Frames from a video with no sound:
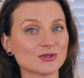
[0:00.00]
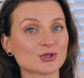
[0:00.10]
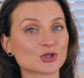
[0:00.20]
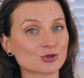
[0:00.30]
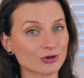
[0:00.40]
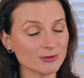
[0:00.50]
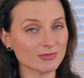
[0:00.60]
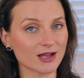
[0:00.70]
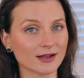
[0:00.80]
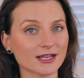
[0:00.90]
to
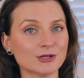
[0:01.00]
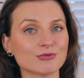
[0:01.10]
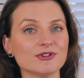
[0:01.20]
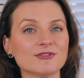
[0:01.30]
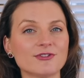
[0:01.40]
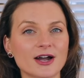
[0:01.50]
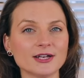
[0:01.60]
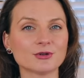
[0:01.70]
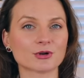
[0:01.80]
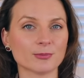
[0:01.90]
streamline and
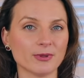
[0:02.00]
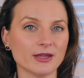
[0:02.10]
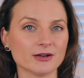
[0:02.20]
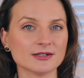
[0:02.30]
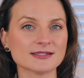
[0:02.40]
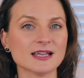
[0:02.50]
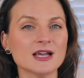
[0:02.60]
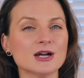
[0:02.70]
refine our appearance,